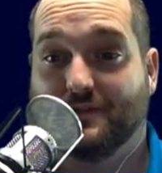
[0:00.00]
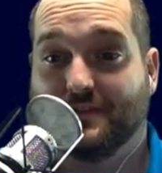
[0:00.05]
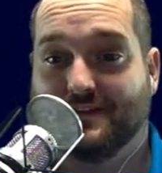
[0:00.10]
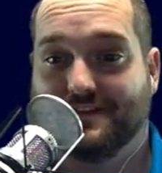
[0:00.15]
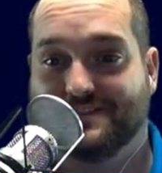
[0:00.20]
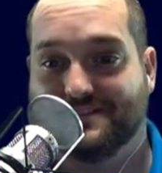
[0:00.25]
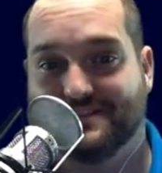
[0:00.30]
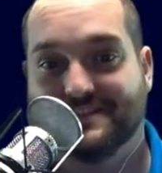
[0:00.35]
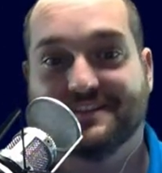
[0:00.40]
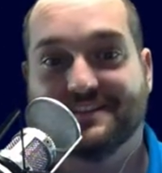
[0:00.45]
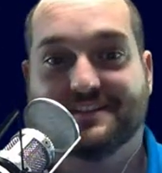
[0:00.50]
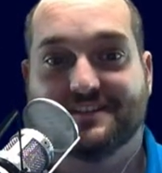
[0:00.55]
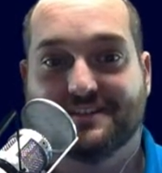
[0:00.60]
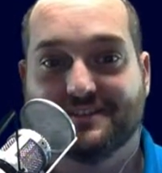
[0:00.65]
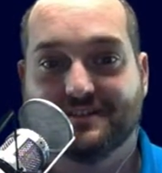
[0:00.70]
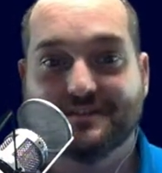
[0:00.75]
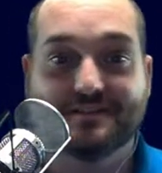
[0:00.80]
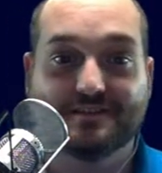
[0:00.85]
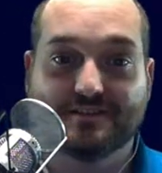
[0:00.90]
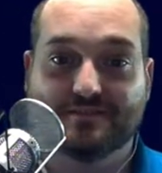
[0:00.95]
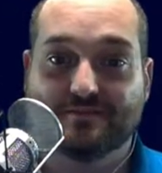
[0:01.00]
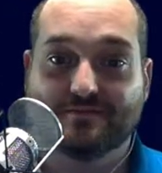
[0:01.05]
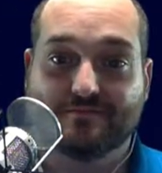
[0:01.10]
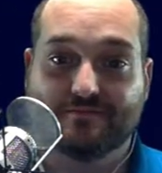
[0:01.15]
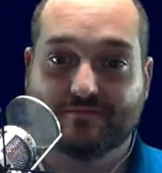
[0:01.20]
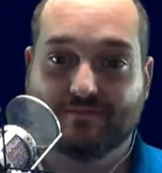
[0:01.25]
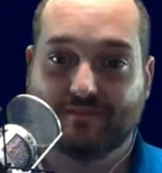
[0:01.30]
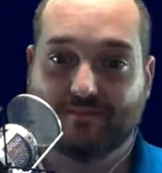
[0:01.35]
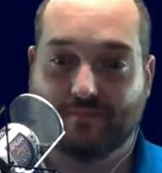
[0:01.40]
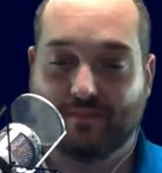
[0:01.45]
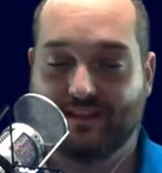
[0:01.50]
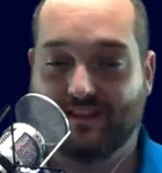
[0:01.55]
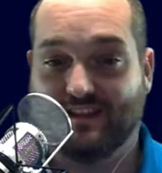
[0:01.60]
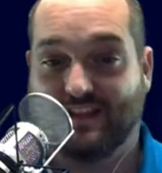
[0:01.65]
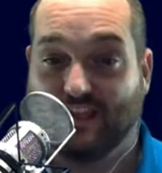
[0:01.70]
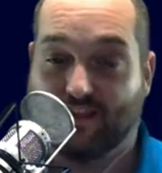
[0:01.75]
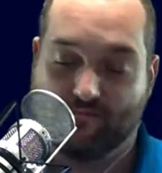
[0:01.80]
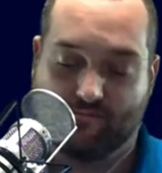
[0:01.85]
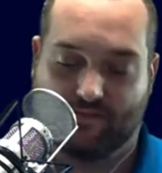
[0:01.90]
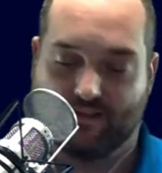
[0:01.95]
things you can do and just be the
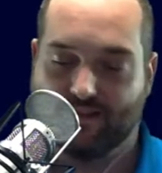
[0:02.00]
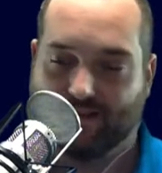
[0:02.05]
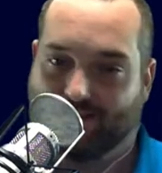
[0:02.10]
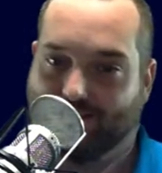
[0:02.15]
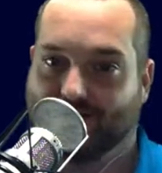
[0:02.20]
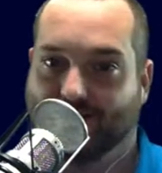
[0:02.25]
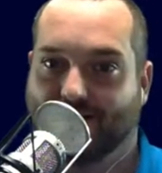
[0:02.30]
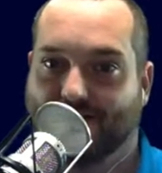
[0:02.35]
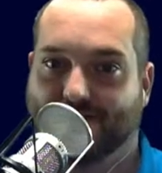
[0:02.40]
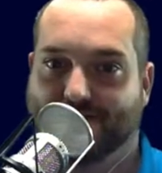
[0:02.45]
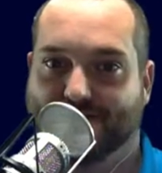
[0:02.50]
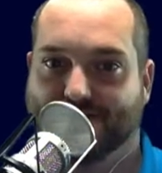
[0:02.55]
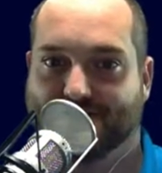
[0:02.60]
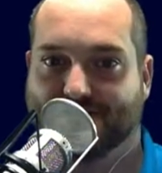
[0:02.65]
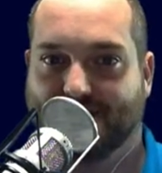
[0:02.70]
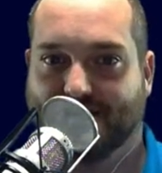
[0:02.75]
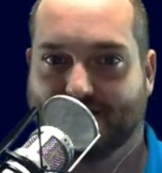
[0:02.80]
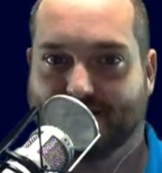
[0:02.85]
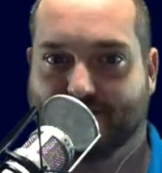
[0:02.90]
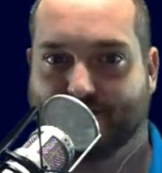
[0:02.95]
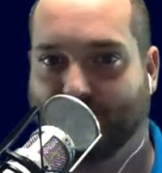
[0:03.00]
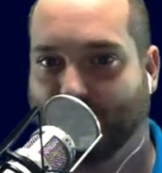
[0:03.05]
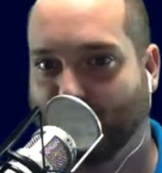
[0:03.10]
envy of the office, right?